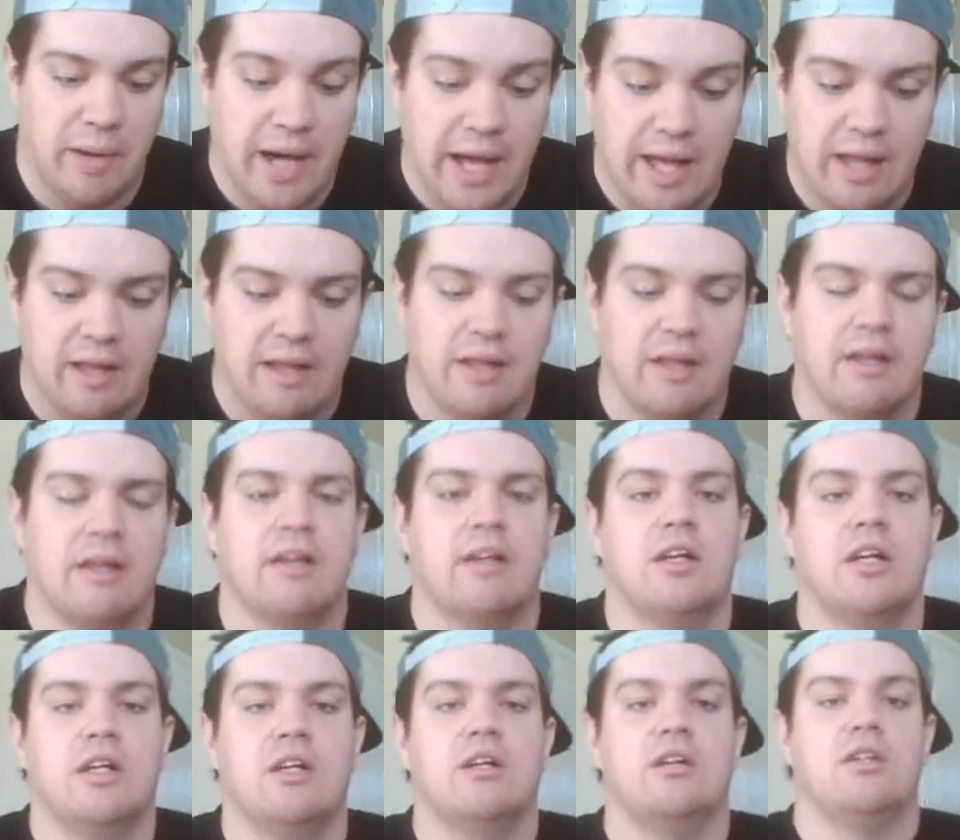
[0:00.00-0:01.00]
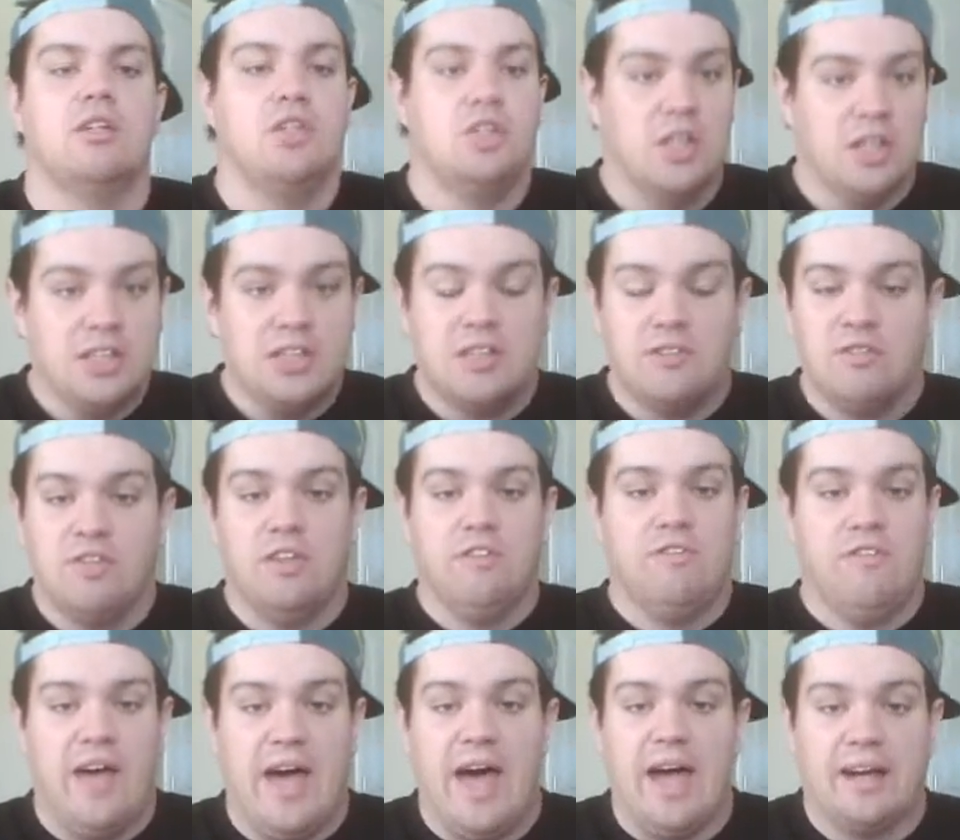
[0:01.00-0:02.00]
But just for
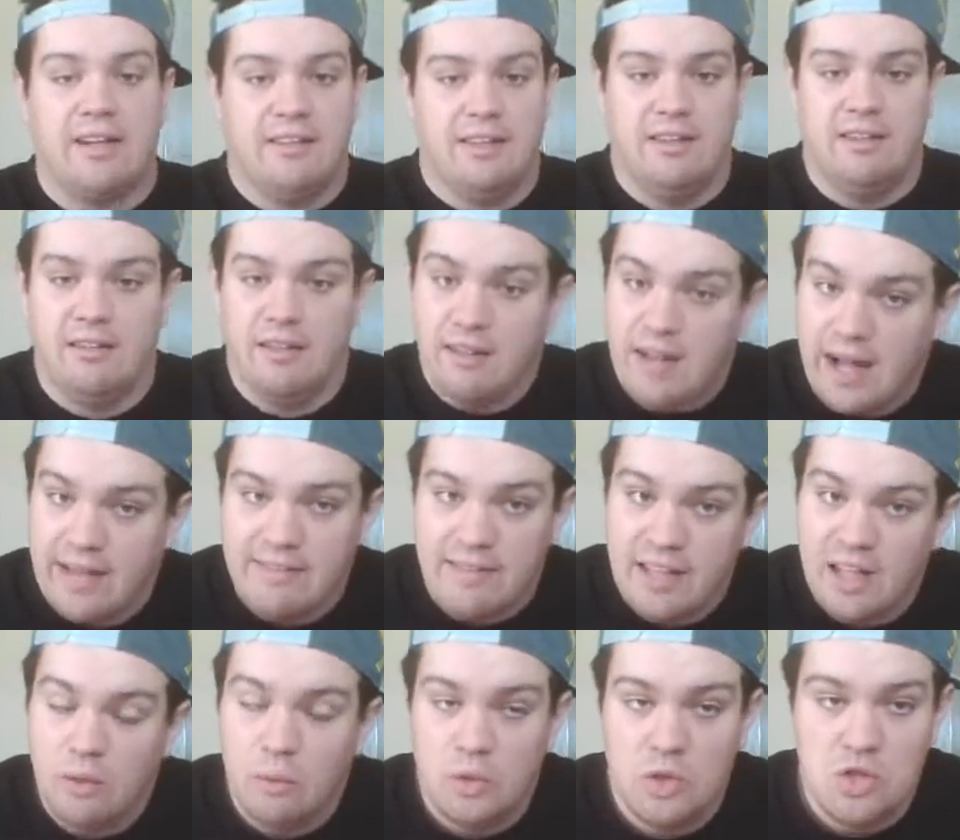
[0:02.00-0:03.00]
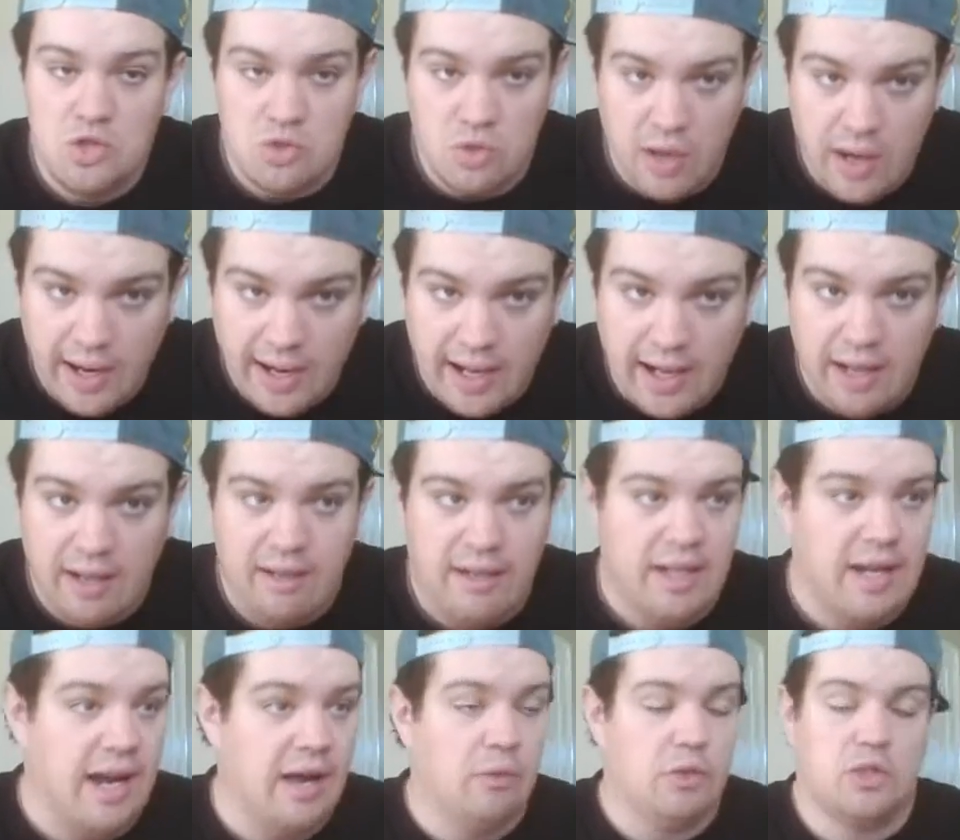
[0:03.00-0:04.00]
the fact that I think it would draw,
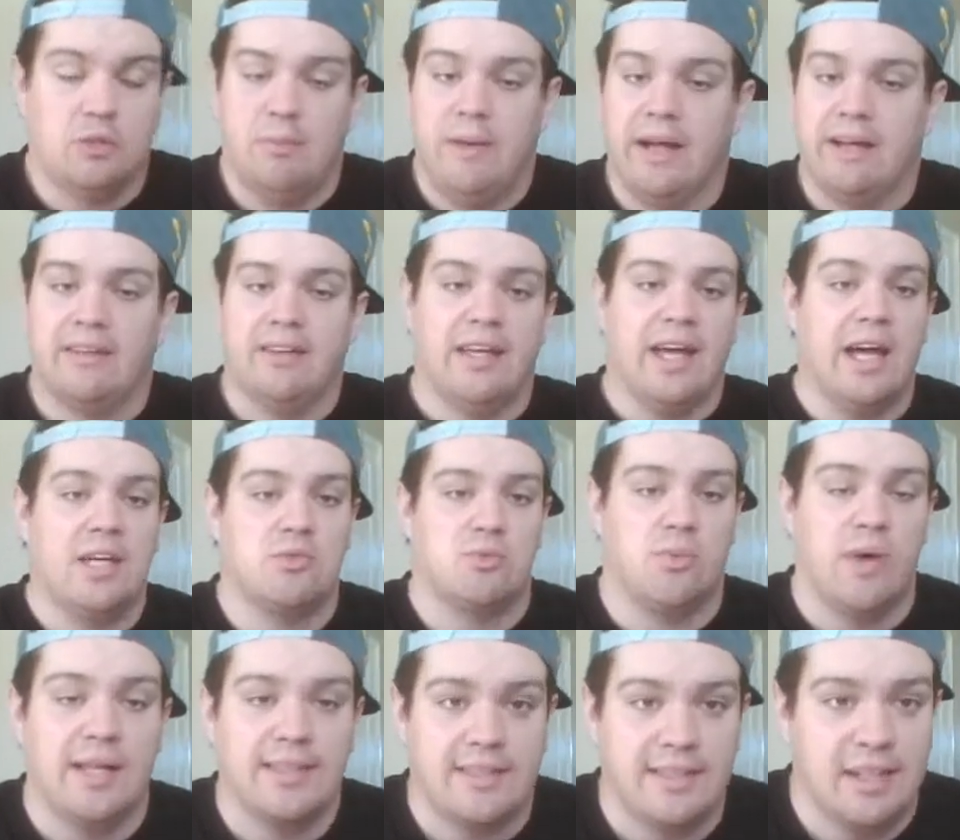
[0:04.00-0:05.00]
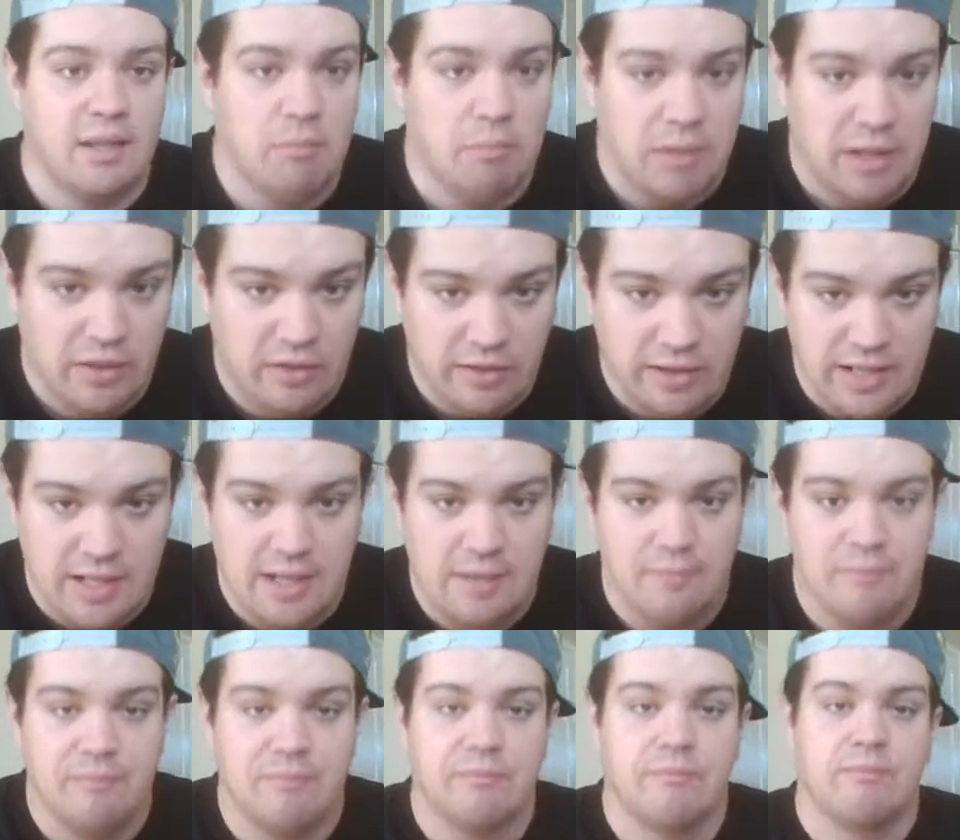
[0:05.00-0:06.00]
and I respect the guy's wrestling ability,